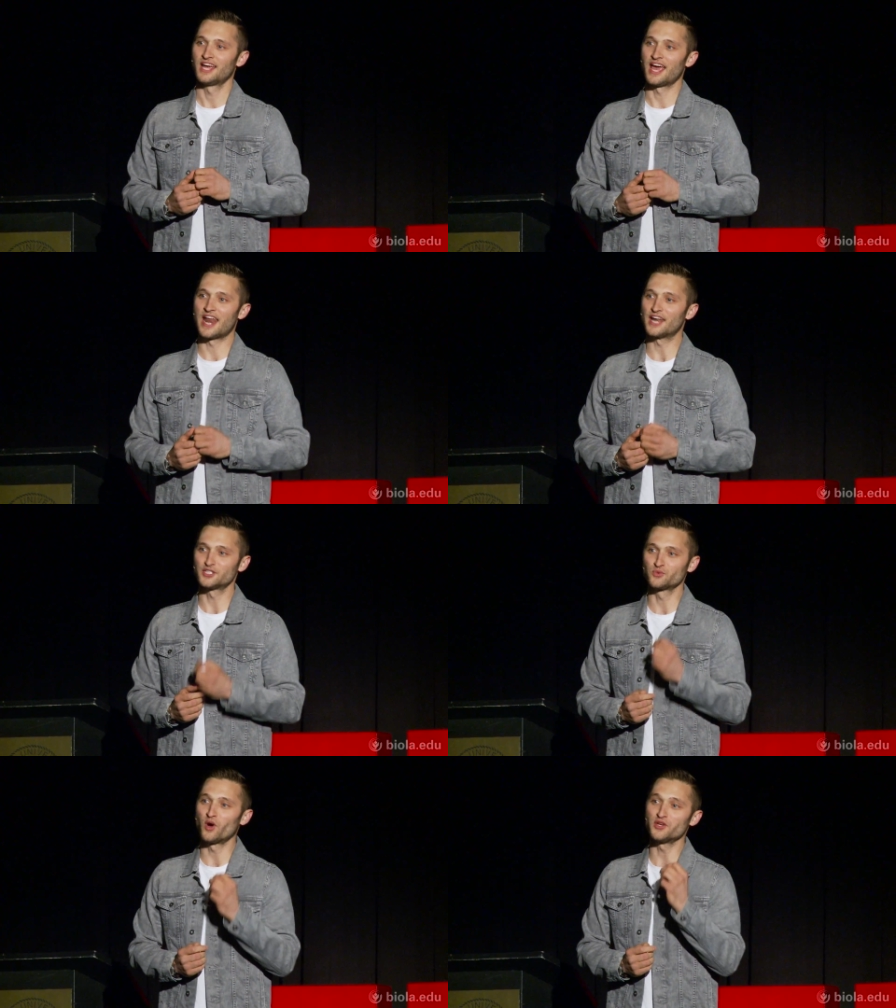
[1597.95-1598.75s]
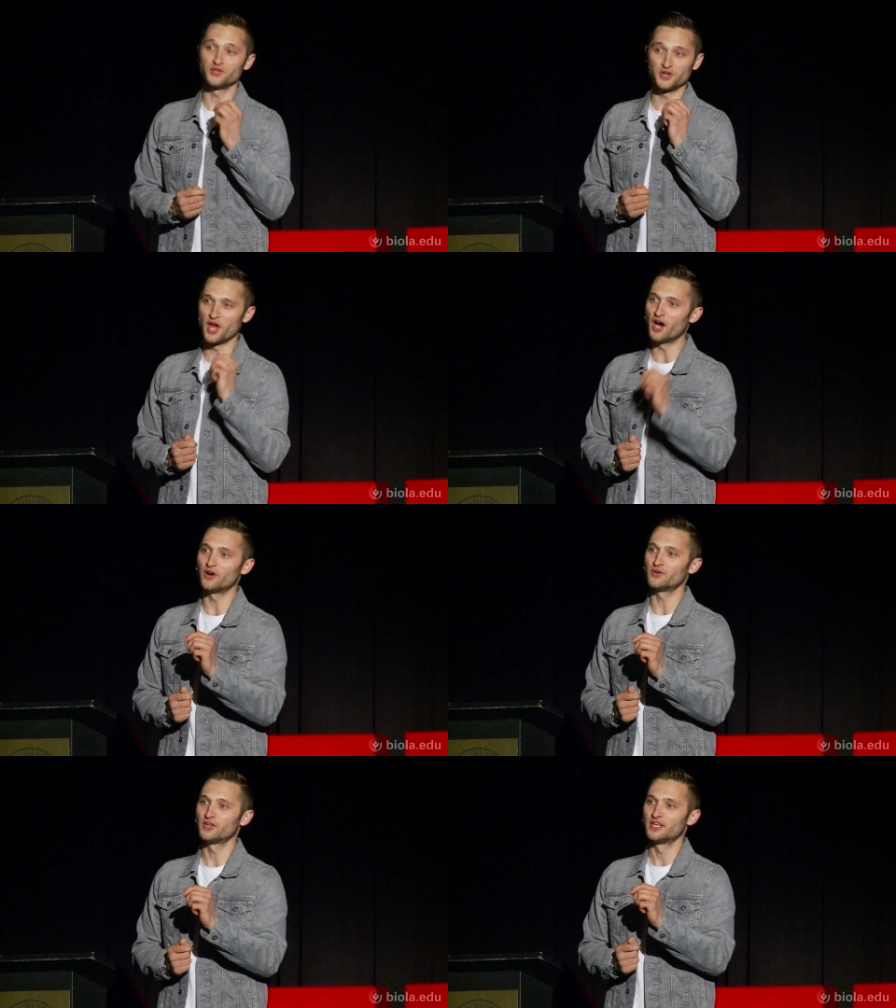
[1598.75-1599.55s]
And I just want you to
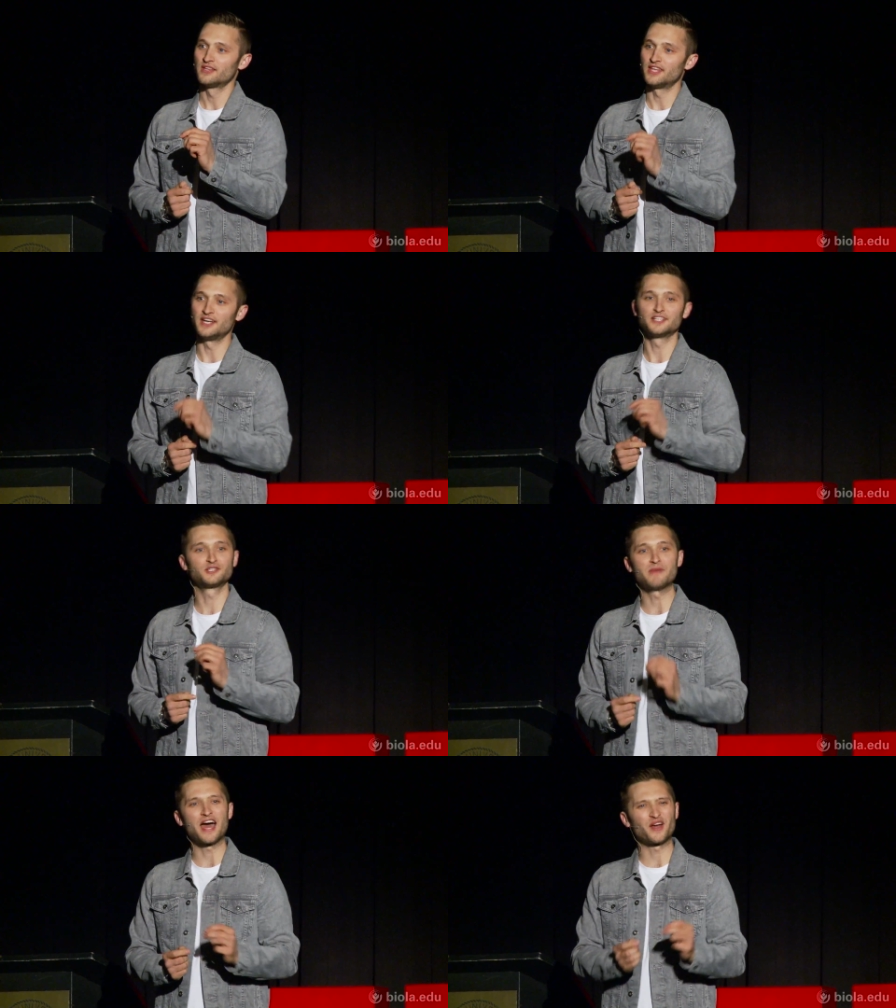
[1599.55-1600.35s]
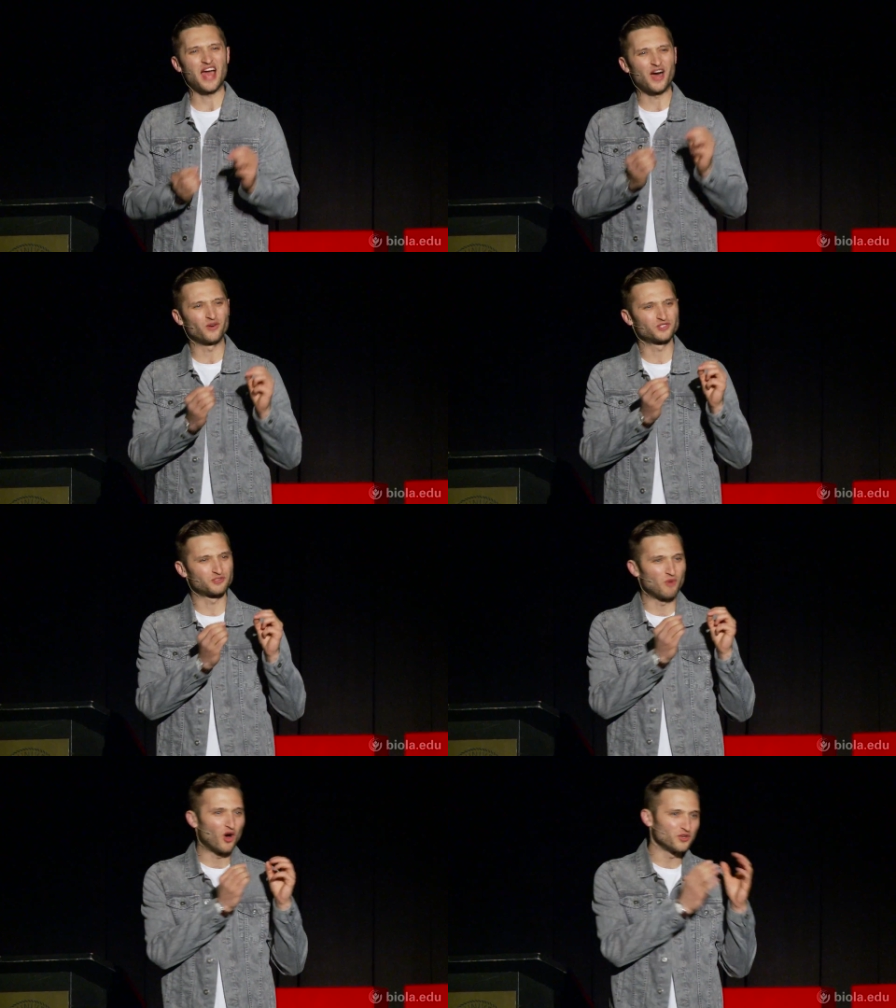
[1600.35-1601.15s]
know that it doesn't matter how
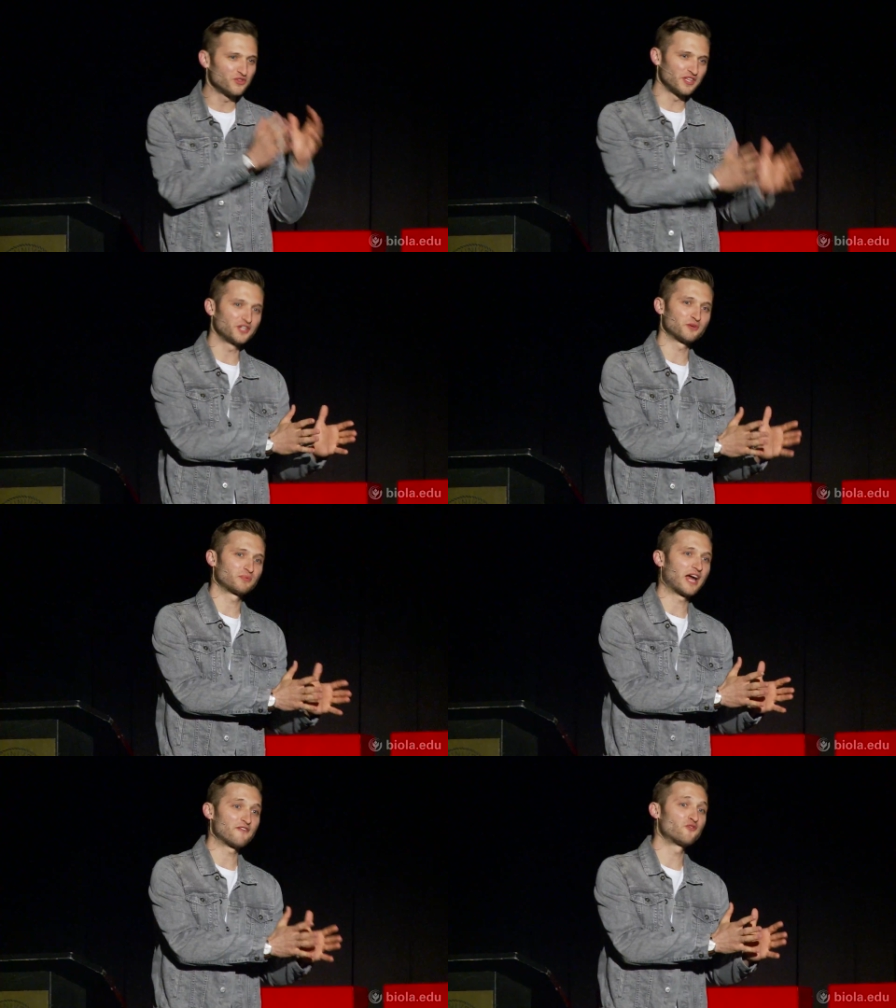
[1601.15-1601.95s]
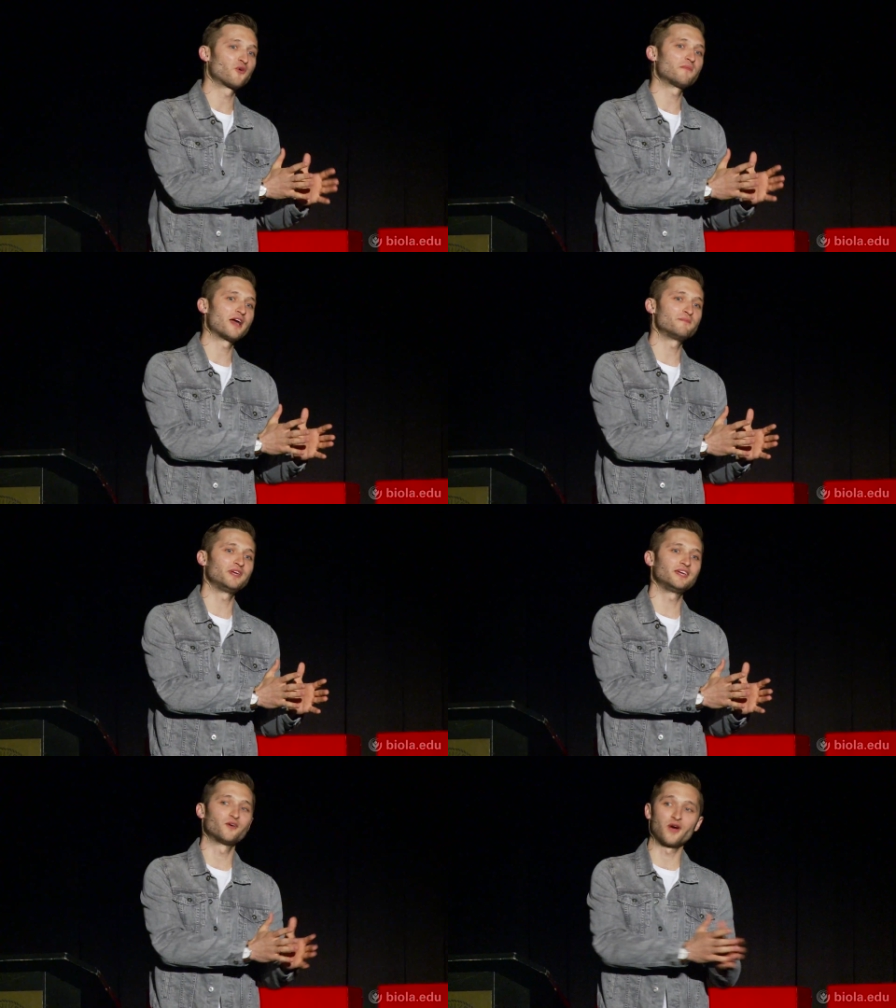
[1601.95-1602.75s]
small you think your platform might
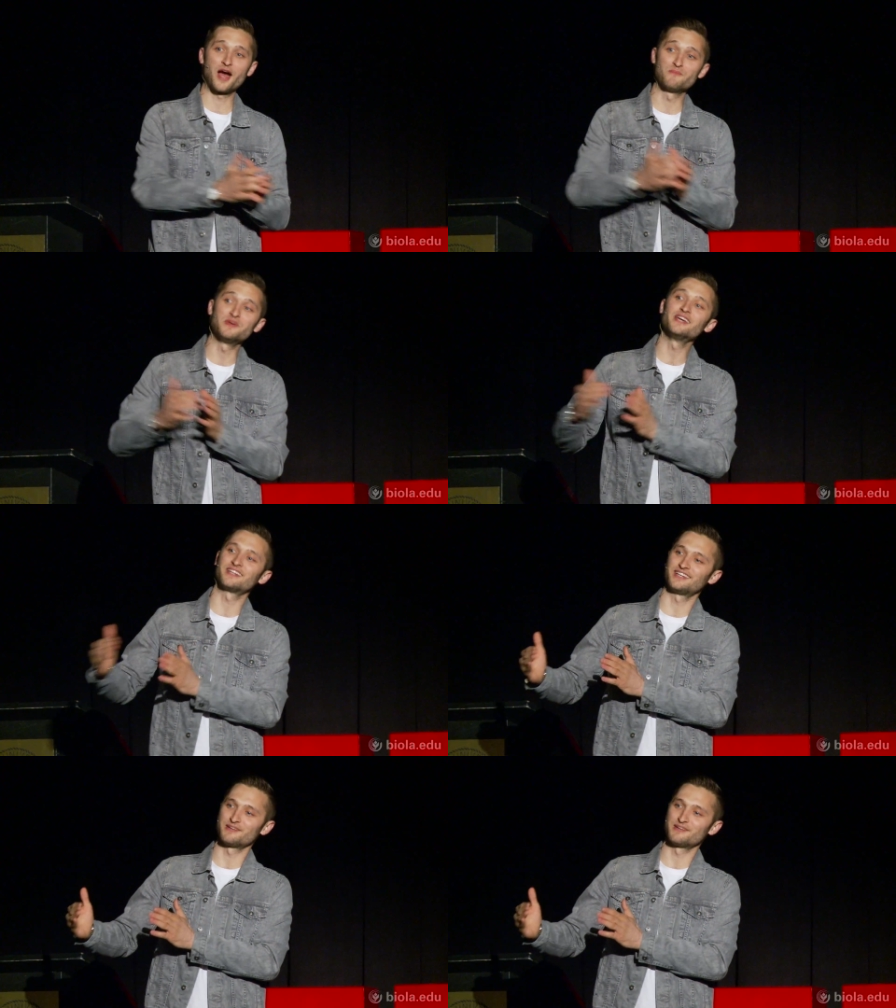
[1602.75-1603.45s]
be or how big